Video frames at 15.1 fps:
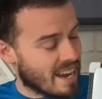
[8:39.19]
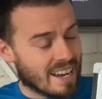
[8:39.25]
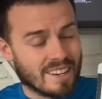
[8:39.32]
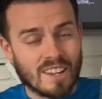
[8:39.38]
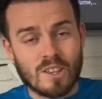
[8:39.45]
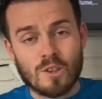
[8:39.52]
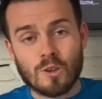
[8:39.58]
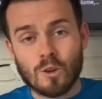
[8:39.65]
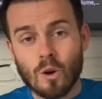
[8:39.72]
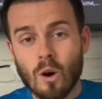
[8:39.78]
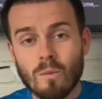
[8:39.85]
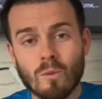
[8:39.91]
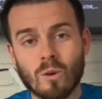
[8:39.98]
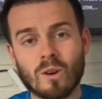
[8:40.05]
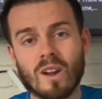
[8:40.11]
then you're
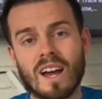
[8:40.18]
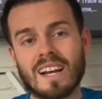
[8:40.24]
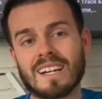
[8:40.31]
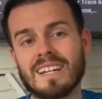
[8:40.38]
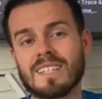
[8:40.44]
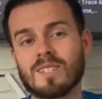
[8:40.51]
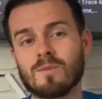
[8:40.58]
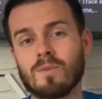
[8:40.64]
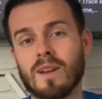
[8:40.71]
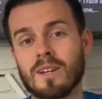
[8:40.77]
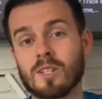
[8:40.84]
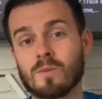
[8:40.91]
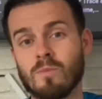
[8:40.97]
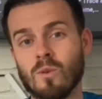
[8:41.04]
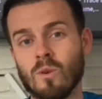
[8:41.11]
more likely to play
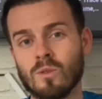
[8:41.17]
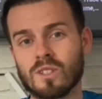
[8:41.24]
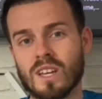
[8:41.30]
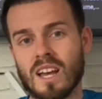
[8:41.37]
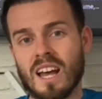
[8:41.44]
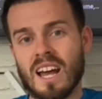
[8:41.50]
sports